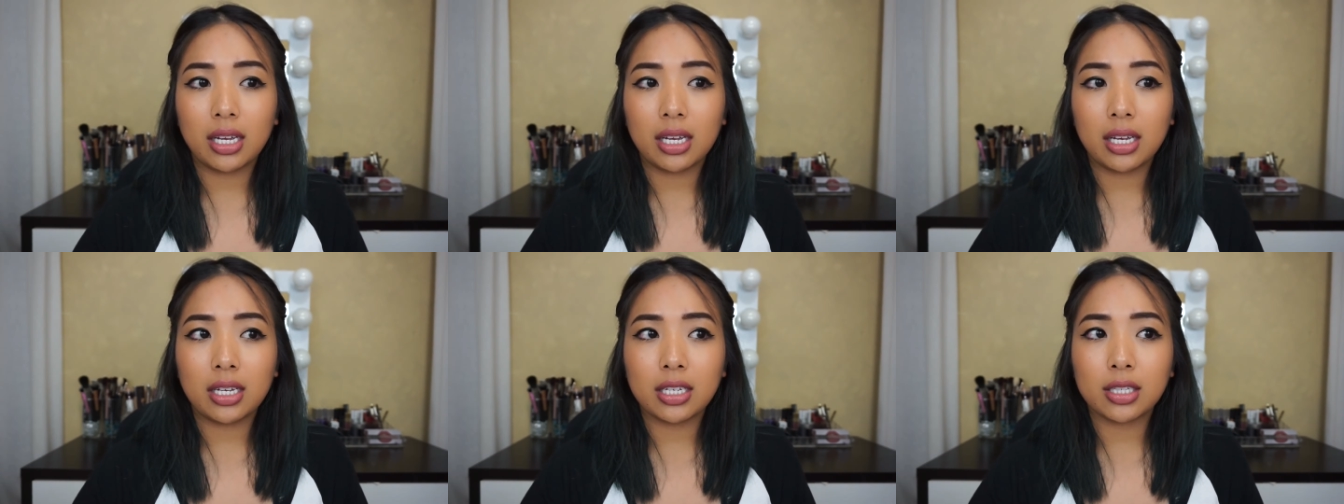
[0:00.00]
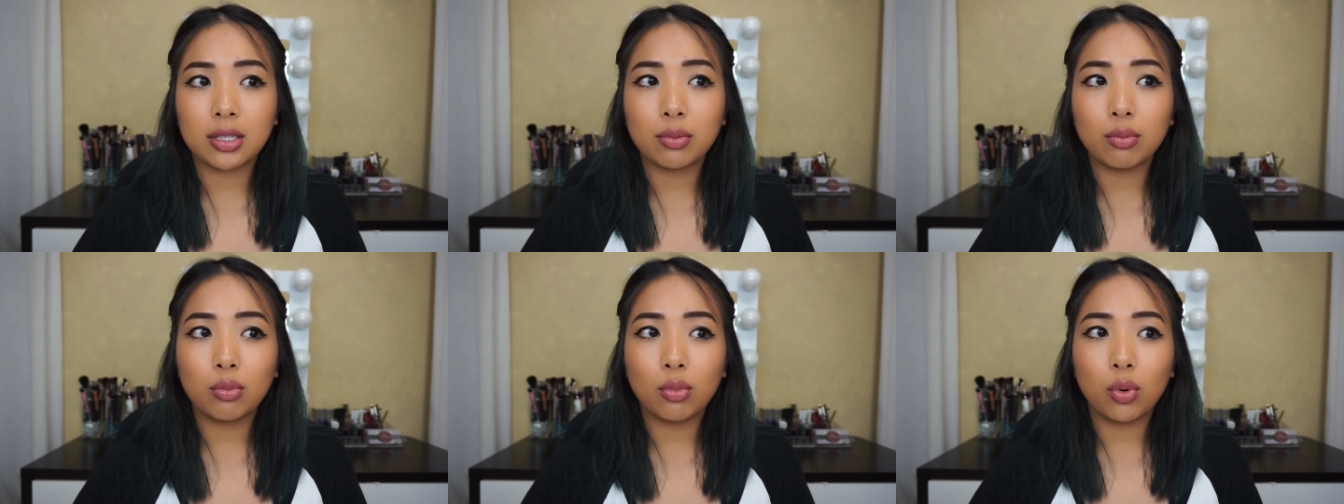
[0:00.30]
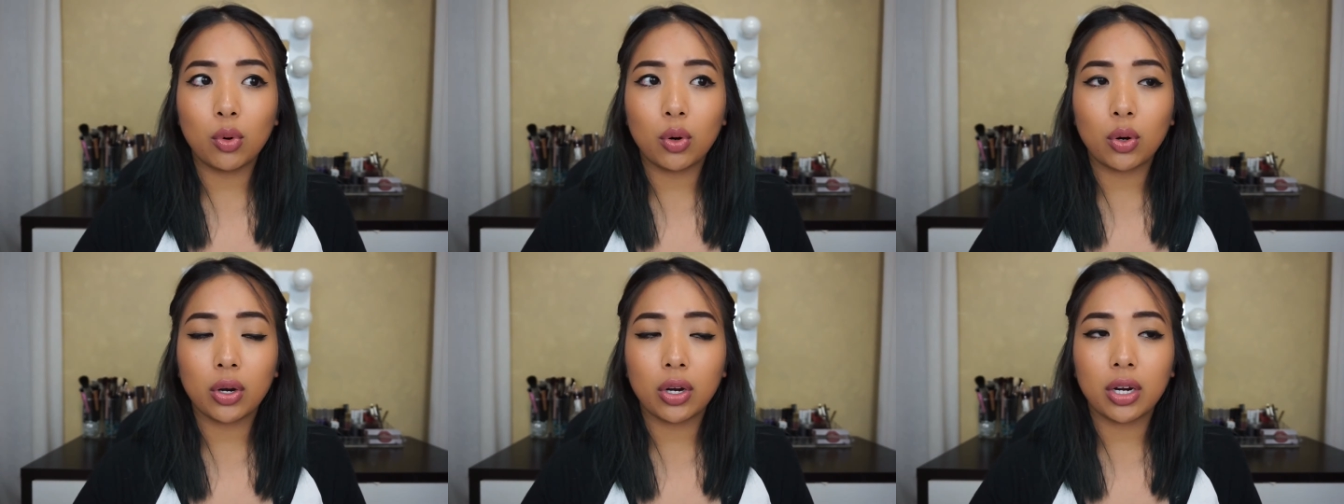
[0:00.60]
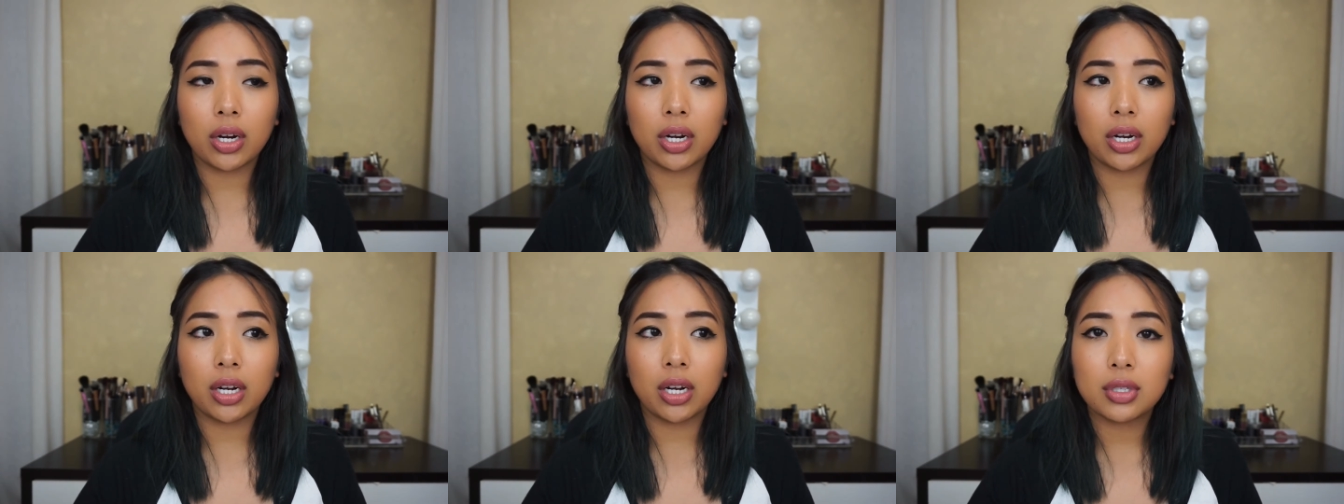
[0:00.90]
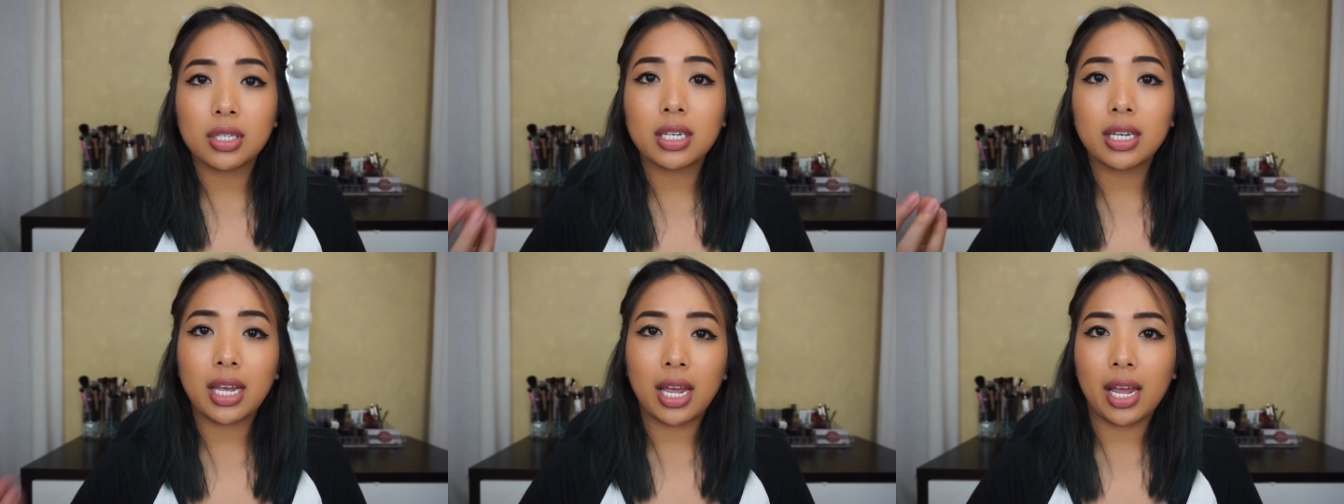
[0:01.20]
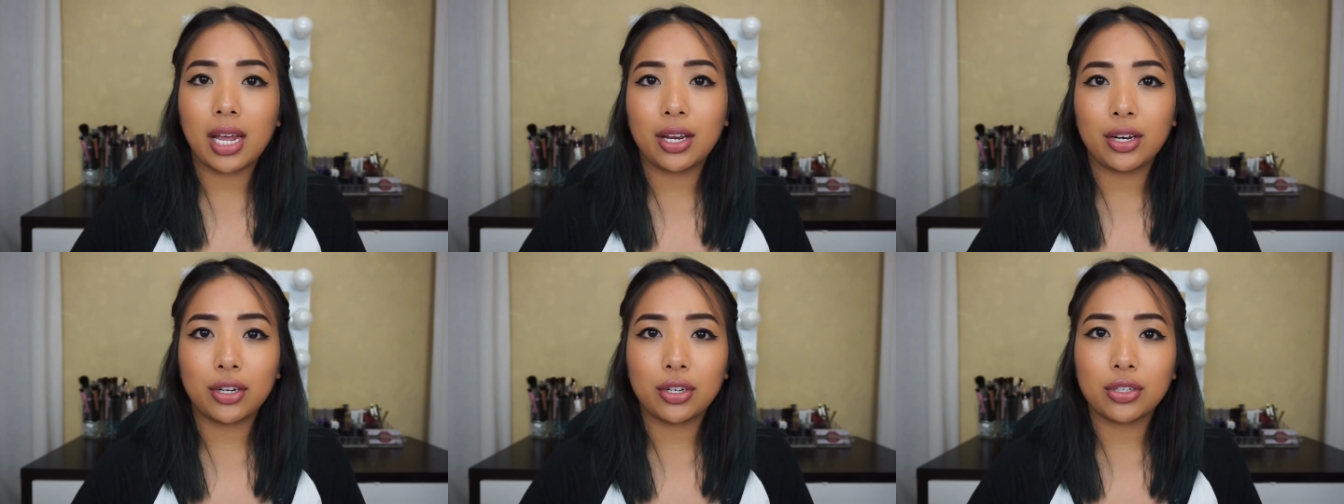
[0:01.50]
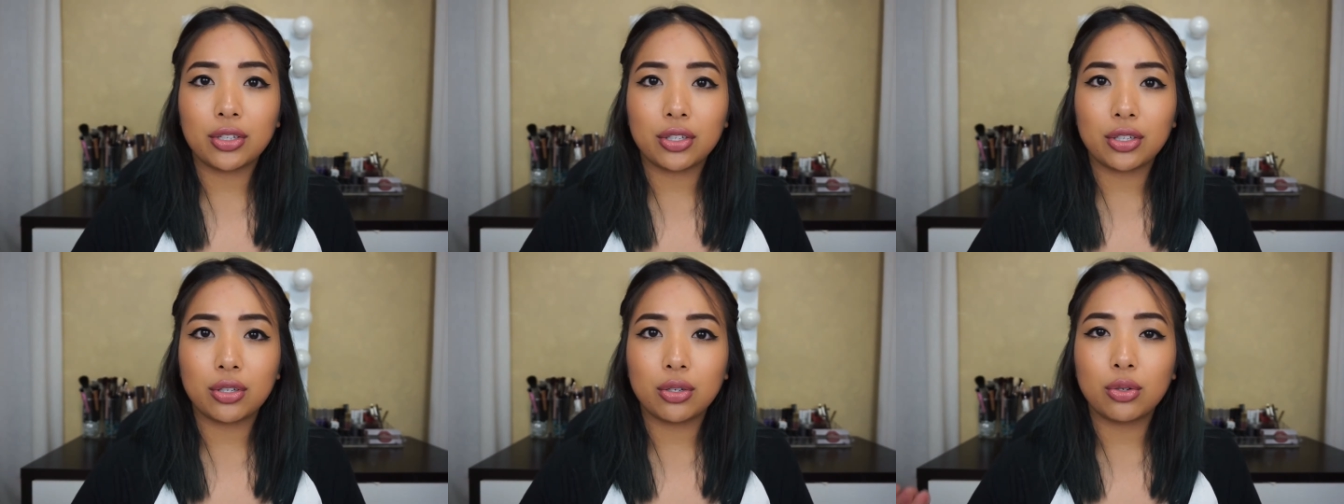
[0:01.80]
it's more to
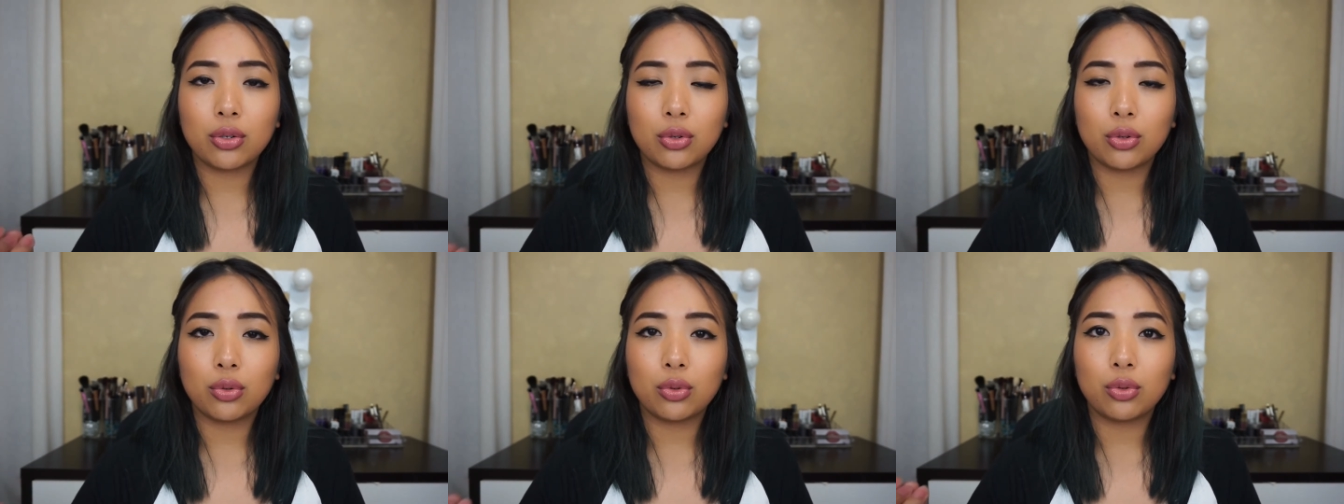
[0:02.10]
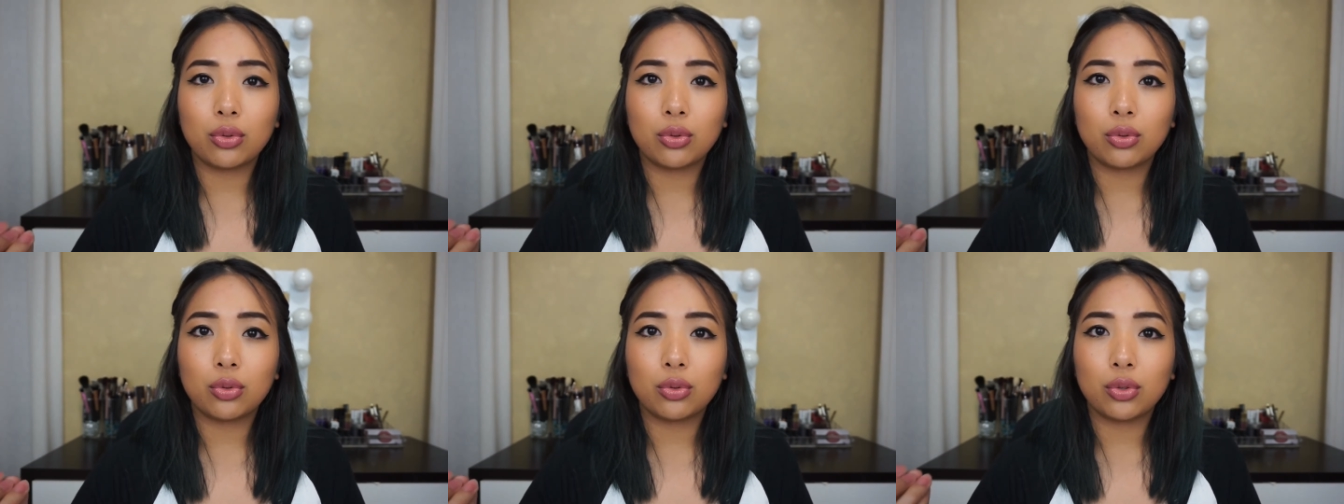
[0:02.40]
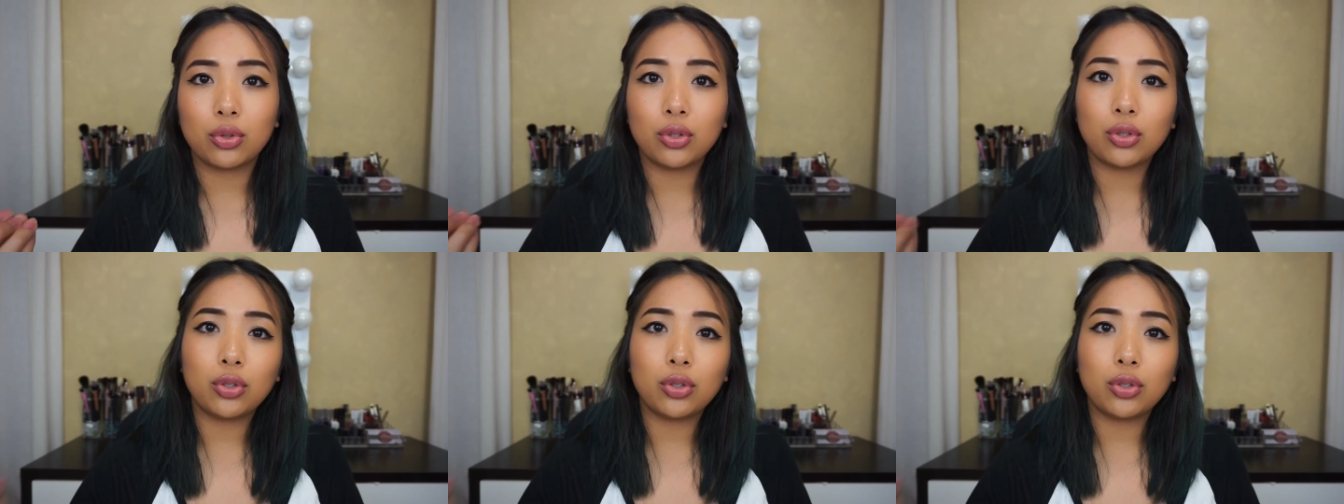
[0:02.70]
cater to